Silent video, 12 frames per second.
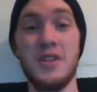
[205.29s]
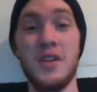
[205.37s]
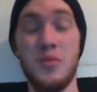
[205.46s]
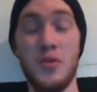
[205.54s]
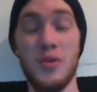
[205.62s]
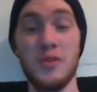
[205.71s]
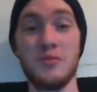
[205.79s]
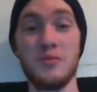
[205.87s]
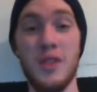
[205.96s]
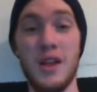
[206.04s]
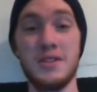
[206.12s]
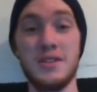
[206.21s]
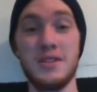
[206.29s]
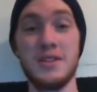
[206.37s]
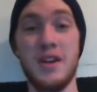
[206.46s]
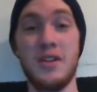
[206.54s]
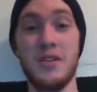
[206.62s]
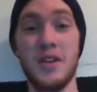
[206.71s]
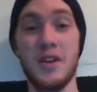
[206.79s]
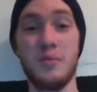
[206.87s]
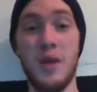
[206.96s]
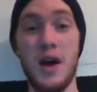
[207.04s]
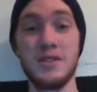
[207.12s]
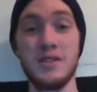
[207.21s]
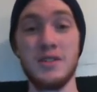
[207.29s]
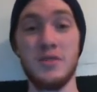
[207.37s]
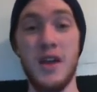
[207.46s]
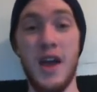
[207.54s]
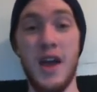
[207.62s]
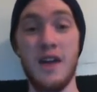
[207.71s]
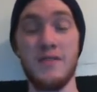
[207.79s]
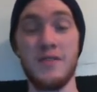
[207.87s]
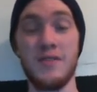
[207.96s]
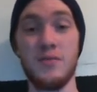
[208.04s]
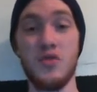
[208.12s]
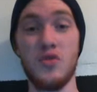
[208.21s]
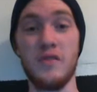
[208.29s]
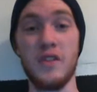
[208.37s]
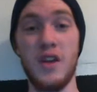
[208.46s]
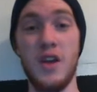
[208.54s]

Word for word: important plot detail they could possibly have in the movie